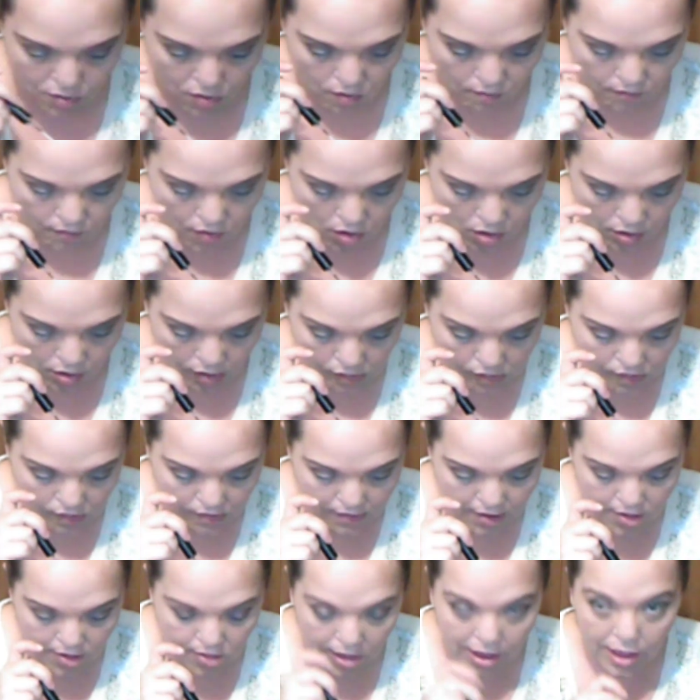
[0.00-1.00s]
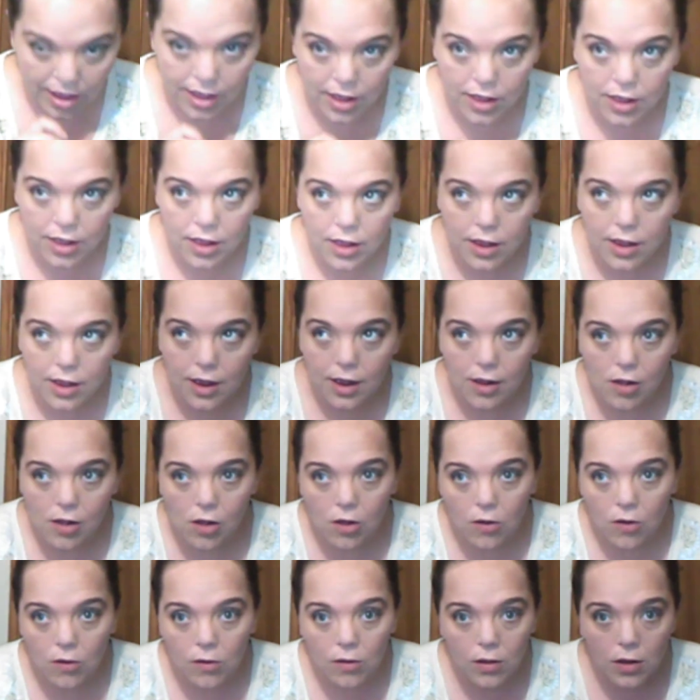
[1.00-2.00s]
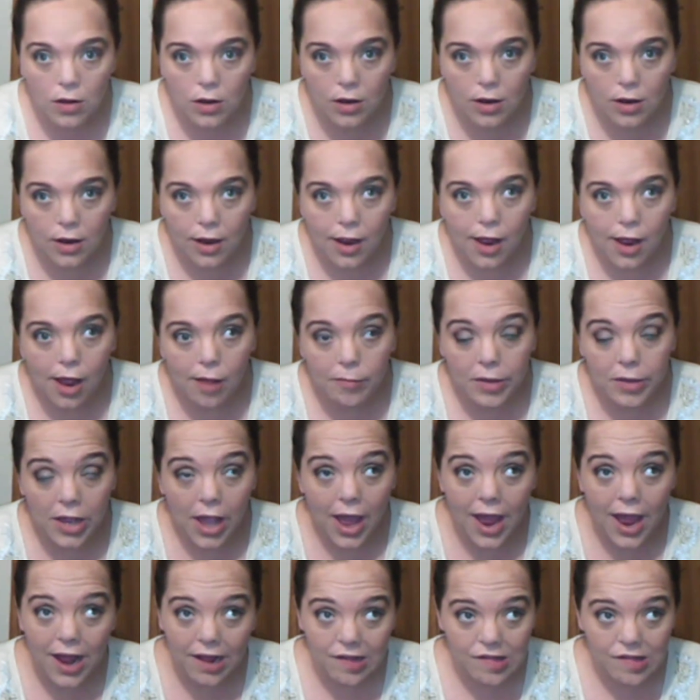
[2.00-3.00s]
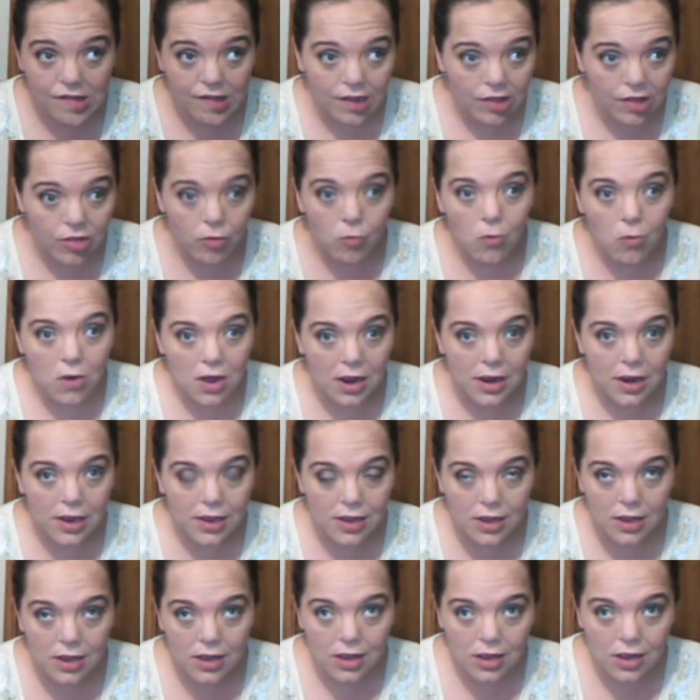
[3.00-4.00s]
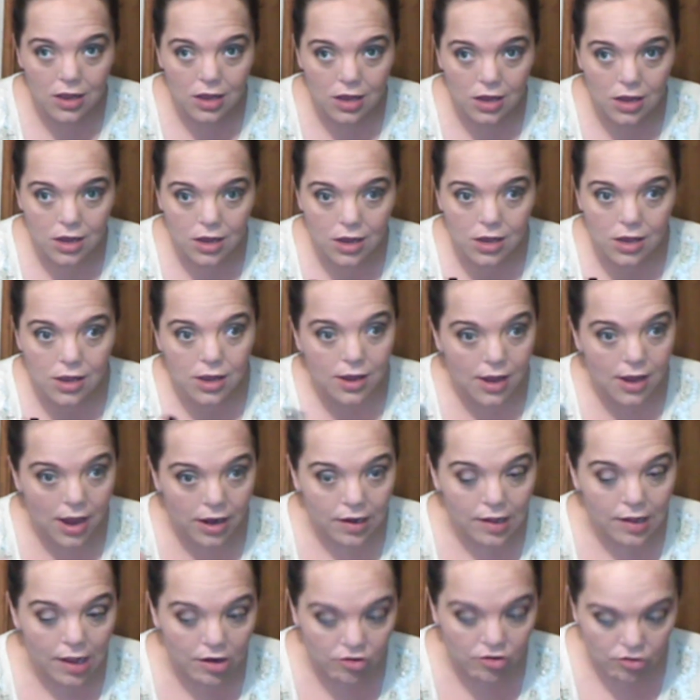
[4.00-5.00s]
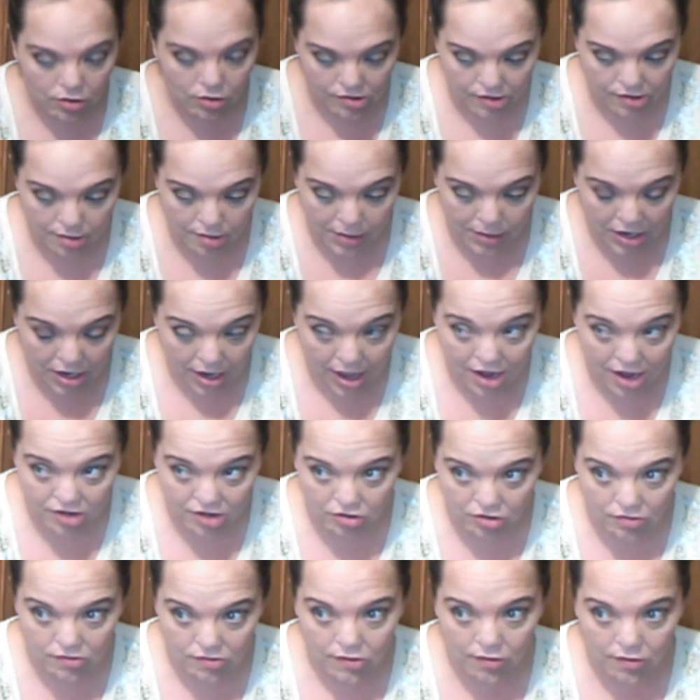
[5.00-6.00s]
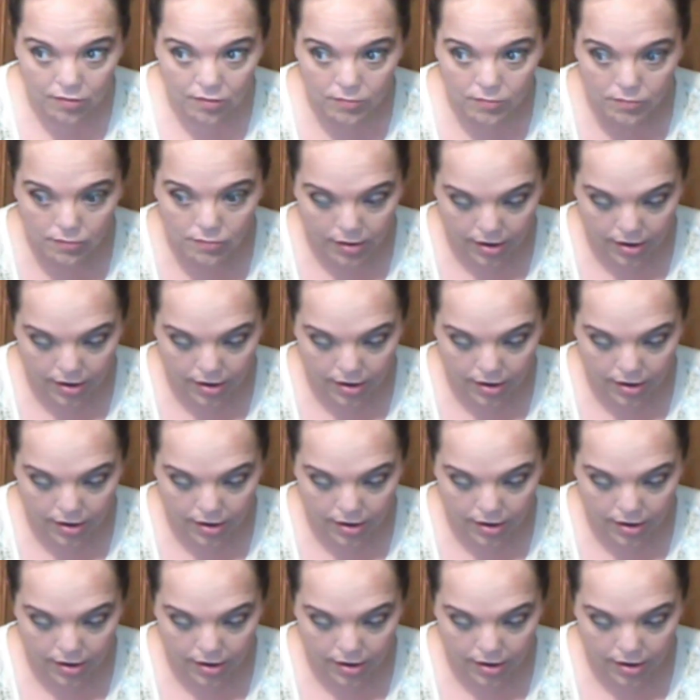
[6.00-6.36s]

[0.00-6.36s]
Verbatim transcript: I don't know if y'all can see that at all. I mean, I can see the white. I can actually see my lashes.